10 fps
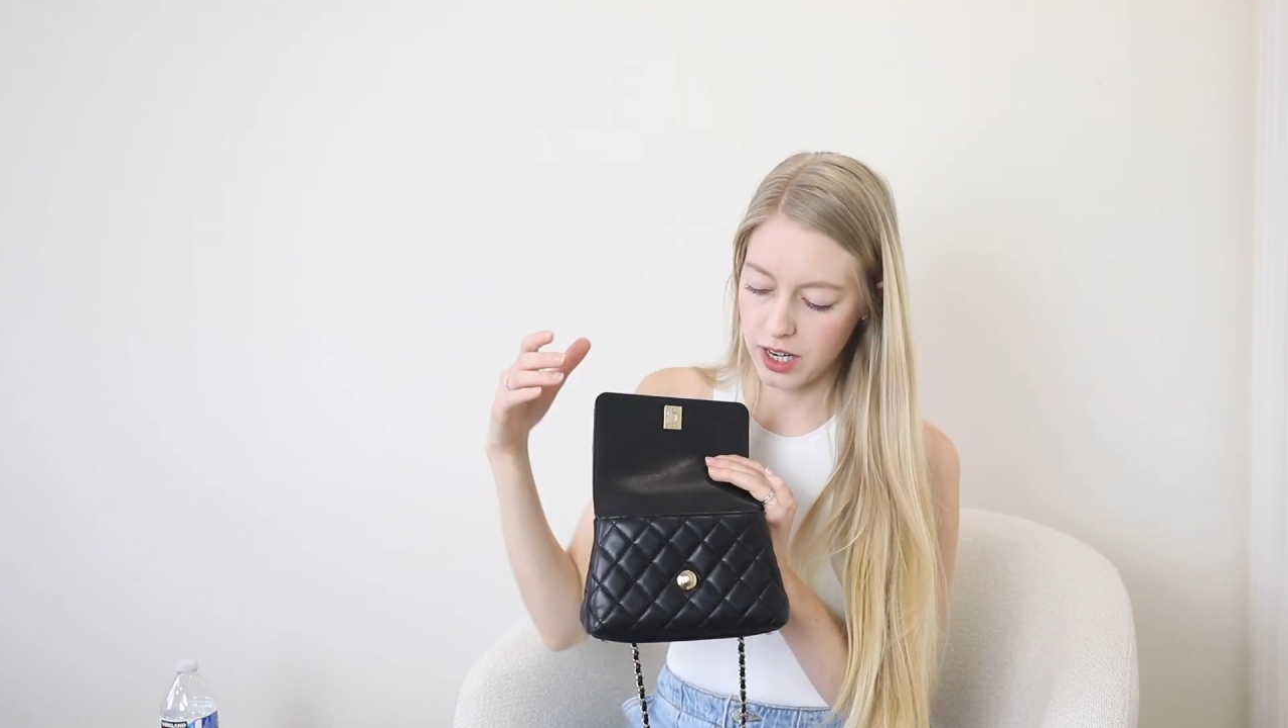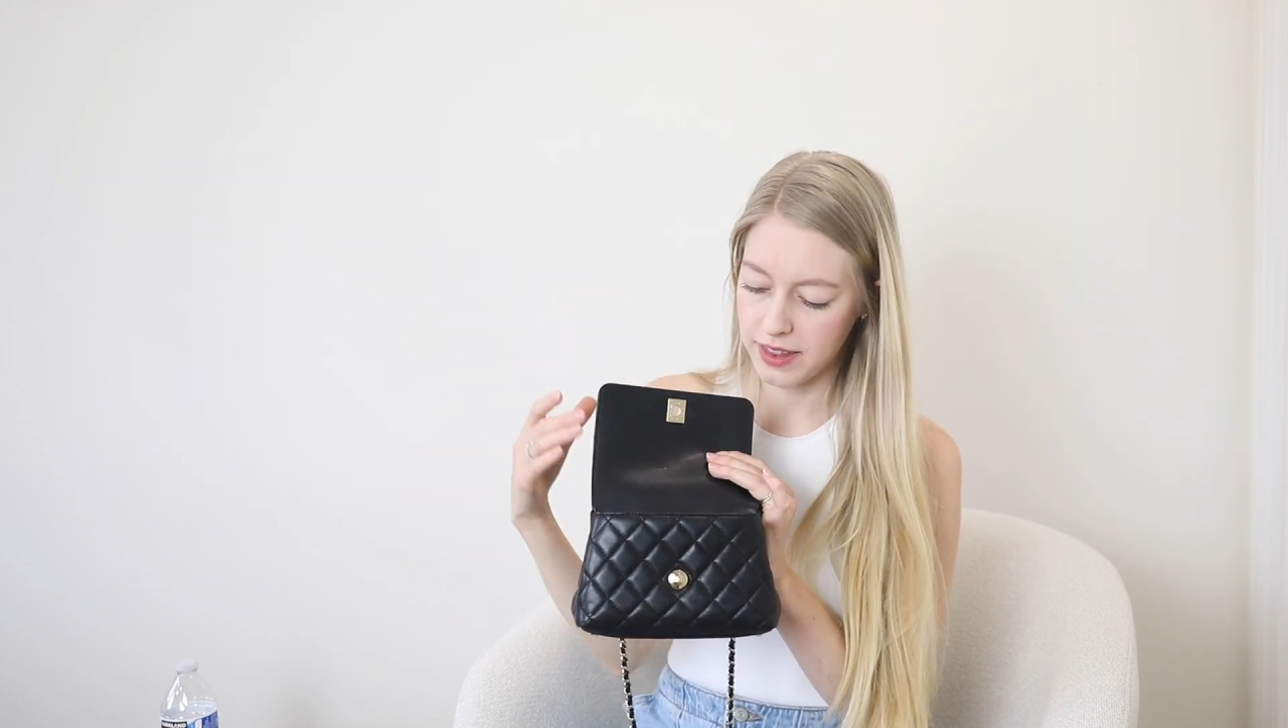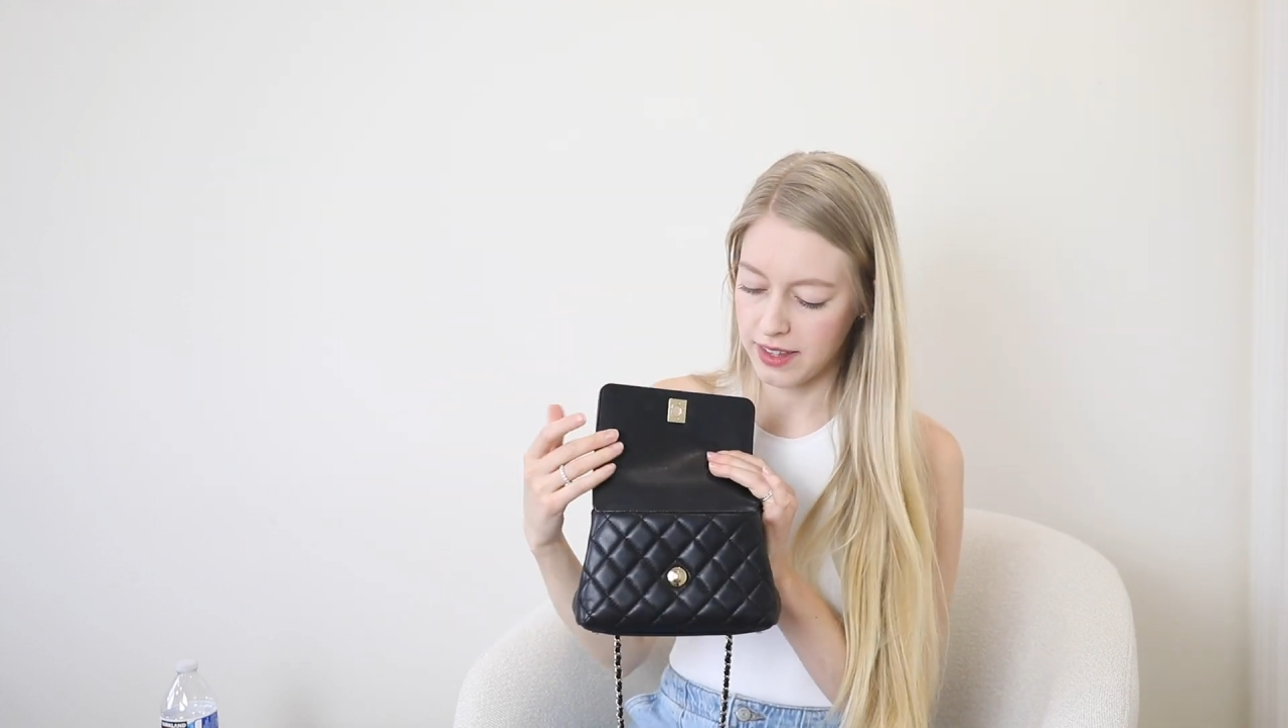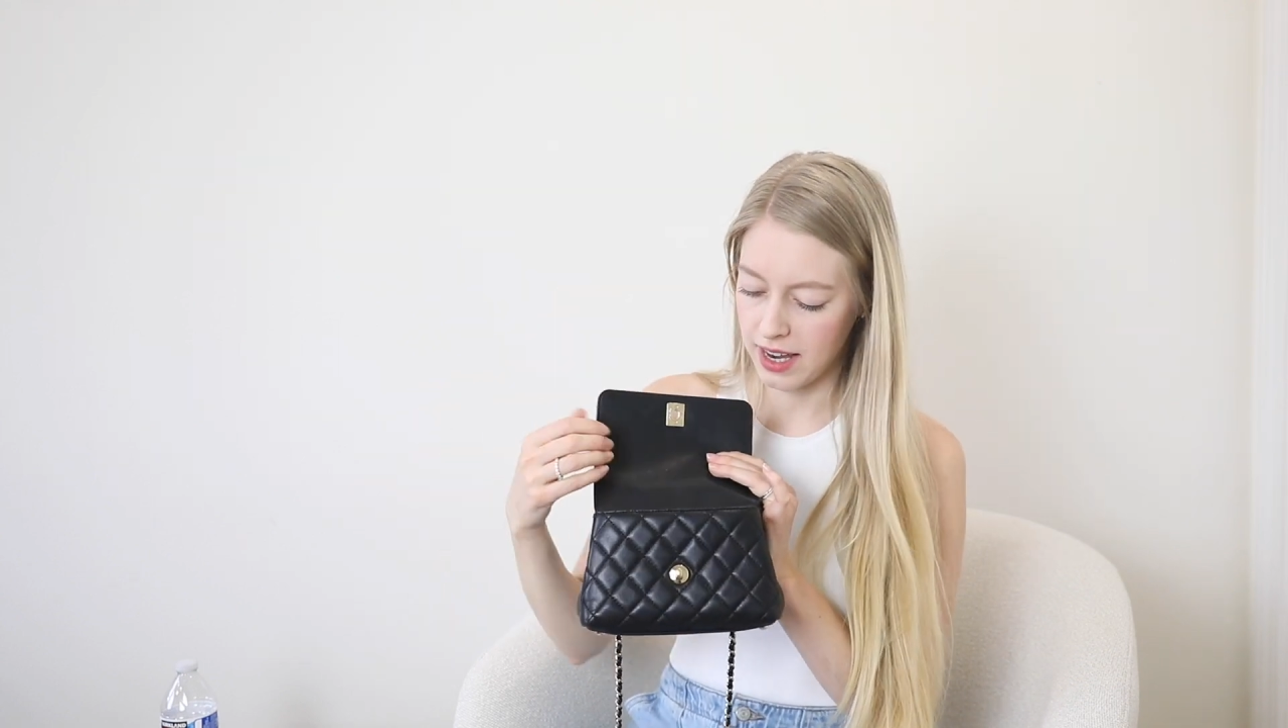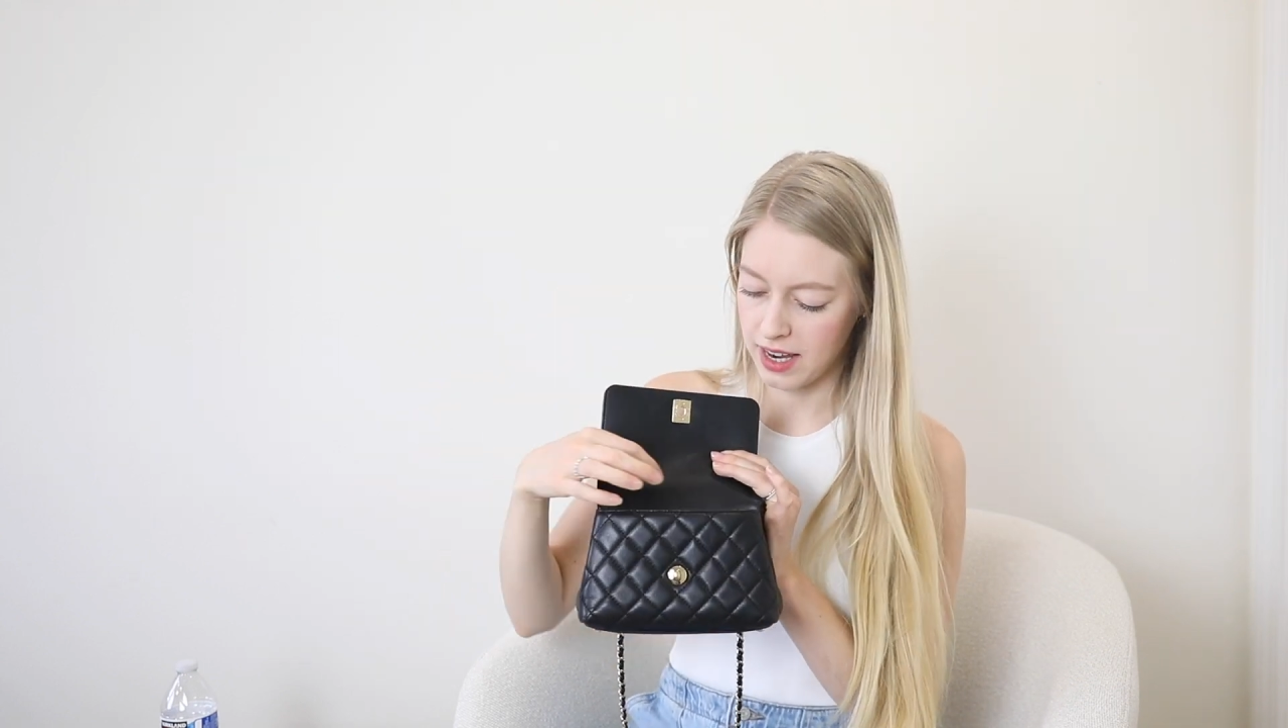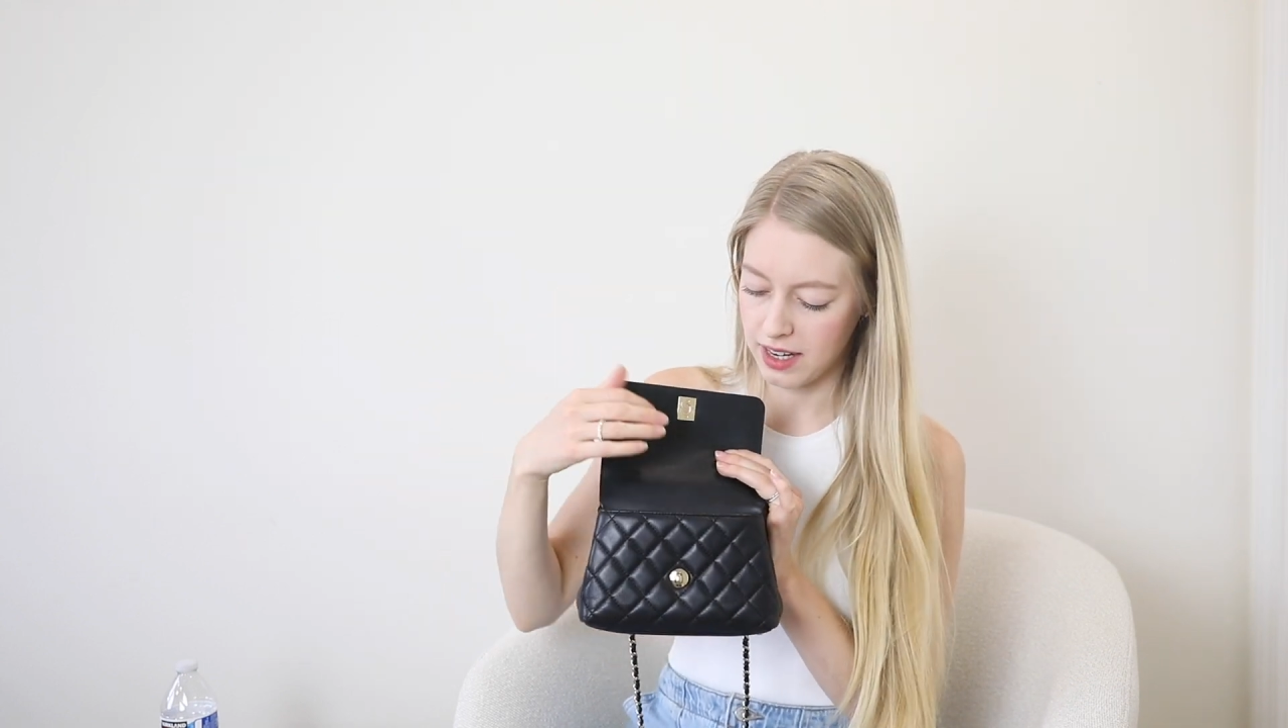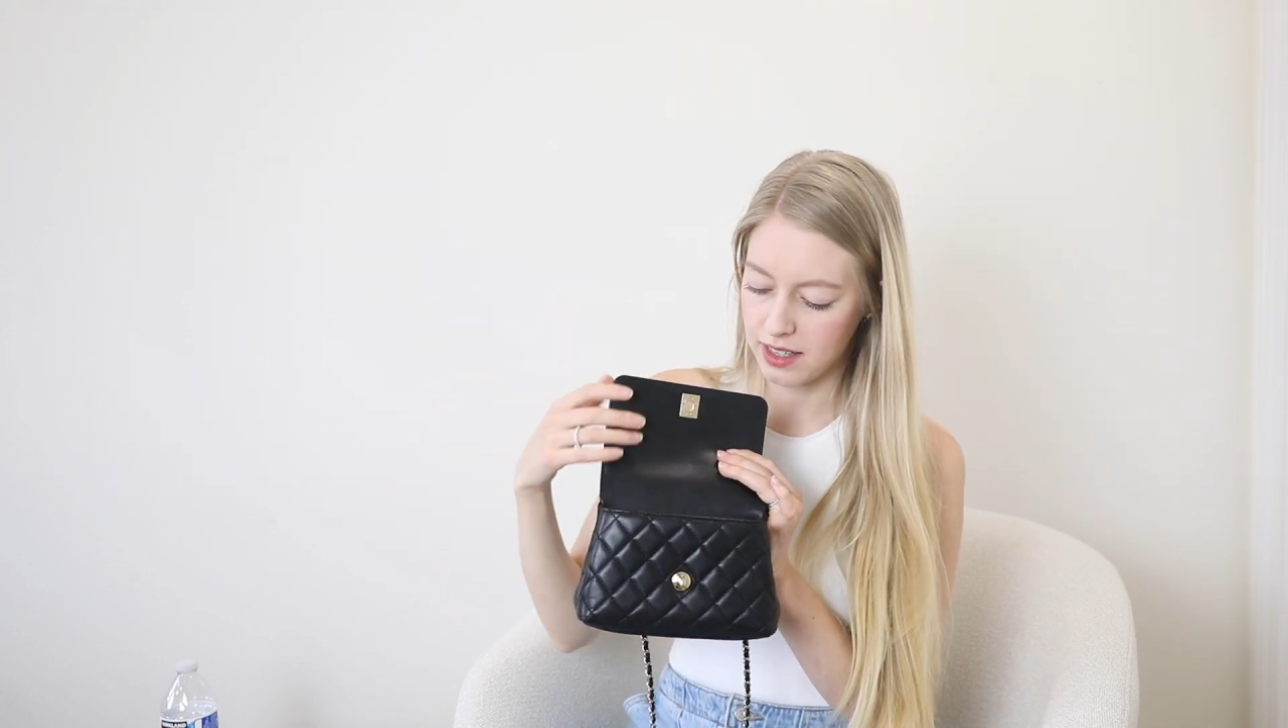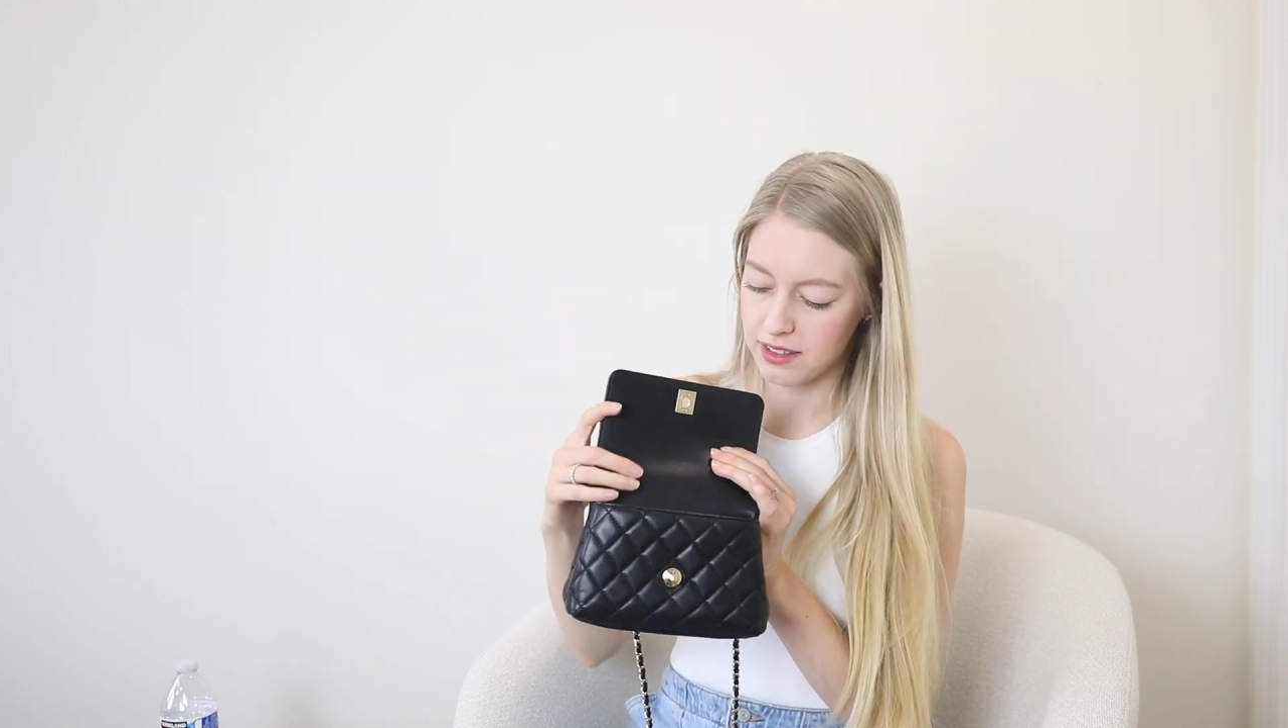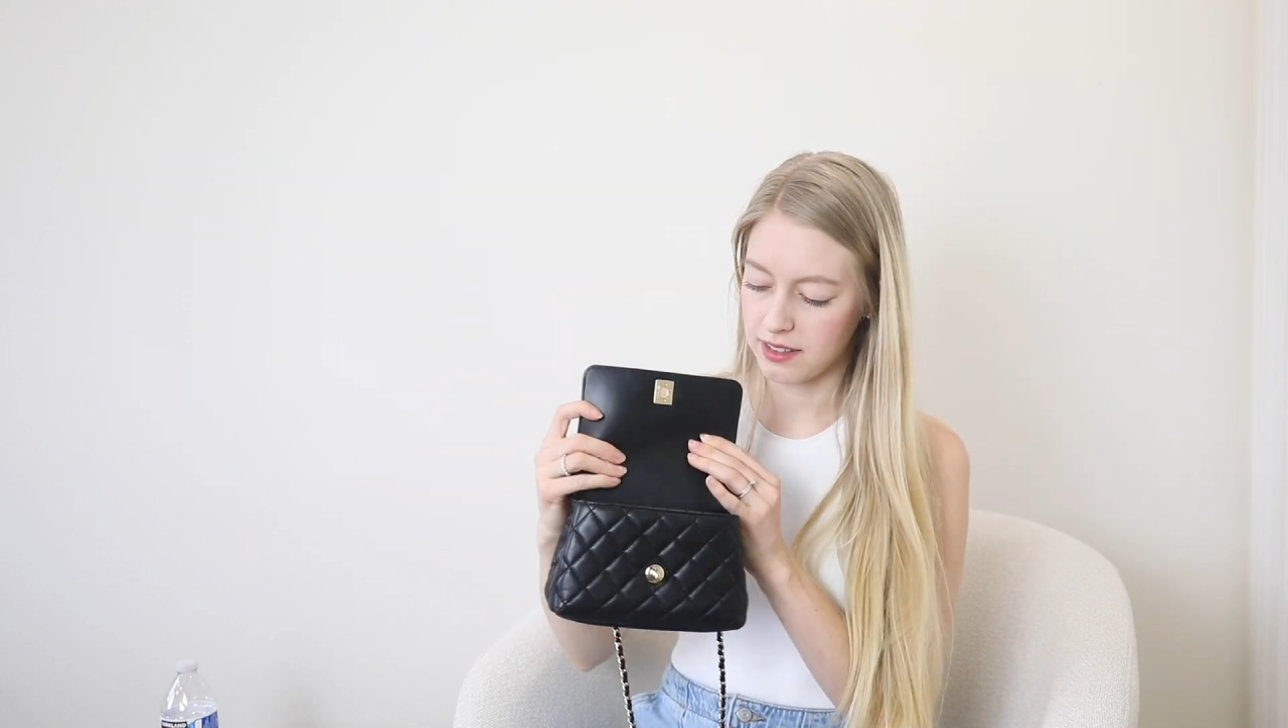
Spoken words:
and then